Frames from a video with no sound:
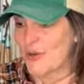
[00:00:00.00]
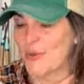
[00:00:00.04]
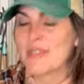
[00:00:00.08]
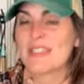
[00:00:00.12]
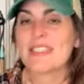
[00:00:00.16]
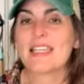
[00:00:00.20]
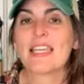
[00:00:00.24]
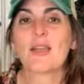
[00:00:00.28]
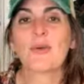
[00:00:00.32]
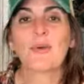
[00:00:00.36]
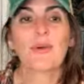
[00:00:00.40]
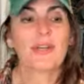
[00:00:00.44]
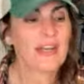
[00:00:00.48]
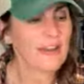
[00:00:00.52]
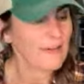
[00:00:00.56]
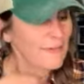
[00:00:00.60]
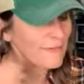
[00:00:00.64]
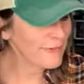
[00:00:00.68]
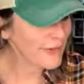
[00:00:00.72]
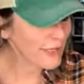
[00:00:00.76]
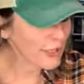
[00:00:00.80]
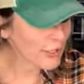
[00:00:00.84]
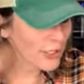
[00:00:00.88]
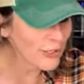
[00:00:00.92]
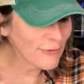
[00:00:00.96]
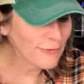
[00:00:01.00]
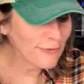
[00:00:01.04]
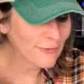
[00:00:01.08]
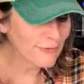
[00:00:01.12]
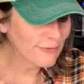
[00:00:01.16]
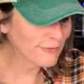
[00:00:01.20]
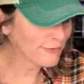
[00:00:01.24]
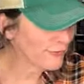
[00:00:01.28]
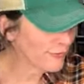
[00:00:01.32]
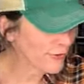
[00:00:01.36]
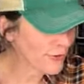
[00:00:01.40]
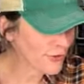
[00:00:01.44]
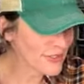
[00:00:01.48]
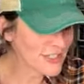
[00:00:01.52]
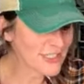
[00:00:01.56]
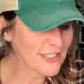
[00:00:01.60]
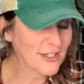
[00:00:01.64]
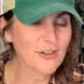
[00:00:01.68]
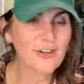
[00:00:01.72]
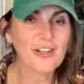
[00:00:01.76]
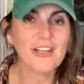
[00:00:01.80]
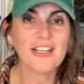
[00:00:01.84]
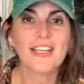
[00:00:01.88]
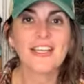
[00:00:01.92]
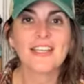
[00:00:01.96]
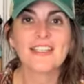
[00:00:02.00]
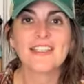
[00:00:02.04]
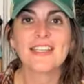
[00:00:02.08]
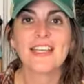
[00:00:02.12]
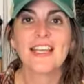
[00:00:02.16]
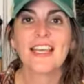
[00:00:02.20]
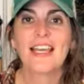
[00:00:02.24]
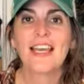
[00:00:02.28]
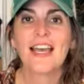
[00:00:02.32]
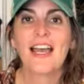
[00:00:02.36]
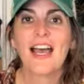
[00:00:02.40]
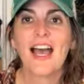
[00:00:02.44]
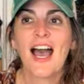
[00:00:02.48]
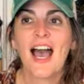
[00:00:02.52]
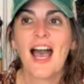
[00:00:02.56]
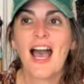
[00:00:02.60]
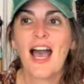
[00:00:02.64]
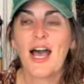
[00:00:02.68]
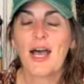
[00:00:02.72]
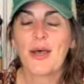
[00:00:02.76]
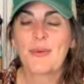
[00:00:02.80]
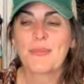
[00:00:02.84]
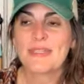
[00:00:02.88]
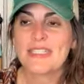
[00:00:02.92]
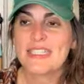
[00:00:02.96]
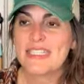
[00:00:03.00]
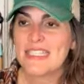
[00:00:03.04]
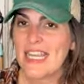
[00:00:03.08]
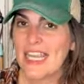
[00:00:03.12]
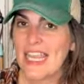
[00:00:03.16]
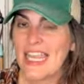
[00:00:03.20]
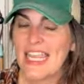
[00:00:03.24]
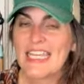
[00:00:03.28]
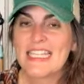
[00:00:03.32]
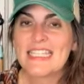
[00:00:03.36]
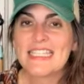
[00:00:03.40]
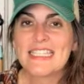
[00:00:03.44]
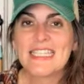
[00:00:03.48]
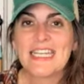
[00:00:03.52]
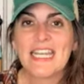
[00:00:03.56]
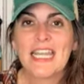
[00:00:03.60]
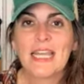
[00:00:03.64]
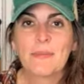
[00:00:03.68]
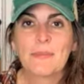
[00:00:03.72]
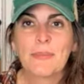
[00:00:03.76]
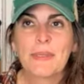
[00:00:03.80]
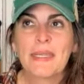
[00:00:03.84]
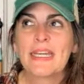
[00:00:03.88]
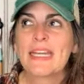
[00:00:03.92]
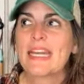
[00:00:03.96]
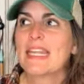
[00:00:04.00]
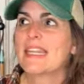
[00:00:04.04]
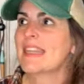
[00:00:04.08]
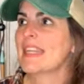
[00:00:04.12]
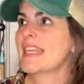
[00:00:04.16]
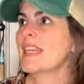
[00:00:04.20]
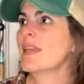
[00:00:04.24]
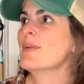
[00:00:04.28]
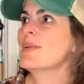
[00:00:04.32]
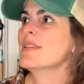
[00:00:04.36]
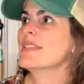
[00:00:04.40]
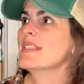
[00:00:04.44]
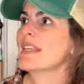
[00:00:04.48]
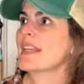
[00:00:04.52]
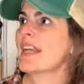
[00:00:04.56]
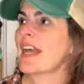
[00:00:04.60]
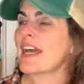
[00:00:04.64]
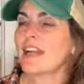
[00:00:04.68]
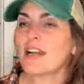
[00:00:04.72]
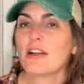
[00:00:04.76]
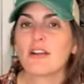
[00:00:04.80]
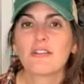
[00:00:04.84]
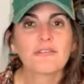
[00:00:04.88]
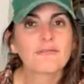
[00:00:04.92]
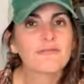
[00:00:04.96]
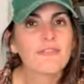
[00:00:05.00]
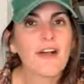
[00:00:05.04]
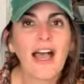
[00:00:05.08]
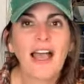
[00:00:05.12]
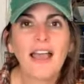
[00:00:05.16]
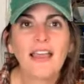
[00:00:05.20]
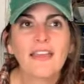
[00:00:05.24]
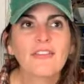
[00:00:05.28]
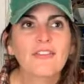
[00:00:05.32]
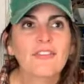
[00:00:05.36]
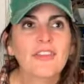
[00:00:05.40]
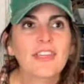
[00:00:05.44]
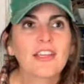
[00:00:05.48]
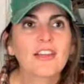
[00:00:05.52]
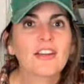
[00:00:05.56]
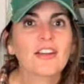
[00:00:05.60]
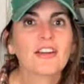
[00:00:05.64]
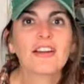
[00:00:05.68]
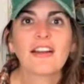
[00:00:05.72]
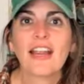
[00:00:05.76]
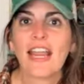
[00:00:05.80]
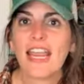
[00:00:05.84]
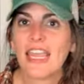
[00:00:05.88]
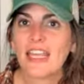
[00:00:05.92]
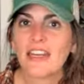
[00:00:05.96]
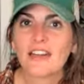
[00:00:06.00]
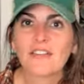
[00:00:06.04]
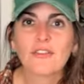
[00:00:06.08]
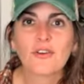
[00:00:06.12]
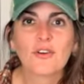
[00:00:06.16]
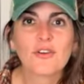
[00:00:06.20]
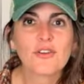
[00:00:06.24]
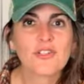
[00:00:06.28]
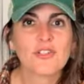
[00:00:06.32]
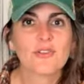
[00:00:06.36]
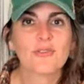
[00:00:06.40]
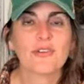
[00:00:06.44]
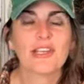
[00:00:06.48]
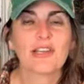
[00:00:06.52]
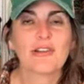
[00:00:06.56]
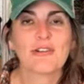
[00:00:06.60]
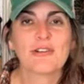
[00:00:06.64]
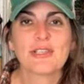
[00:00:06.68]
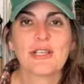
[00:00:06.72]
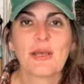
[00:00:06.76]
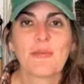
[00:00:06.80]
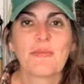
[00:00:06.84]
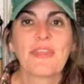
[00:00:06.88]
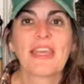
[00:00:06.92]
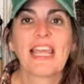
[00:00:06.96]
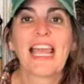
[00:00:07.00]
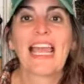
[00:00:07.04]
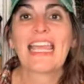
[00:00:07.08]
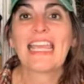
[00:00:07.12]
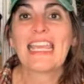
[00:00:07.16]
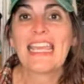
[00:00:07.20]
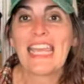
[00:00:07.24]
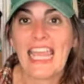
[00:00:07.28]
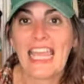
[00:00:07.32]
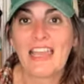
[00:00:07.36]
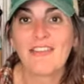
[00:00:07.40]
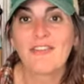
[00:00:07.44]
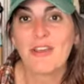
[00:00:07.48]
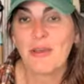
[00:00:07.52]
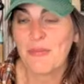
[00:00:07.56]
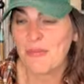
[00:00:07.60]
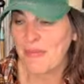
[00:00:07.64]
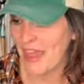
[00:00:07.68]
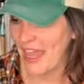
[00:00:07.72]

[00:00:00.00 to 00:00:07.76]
it was like when I very first started um, st- hand stamping. I think it was like on our five year anniversary or something. I gave him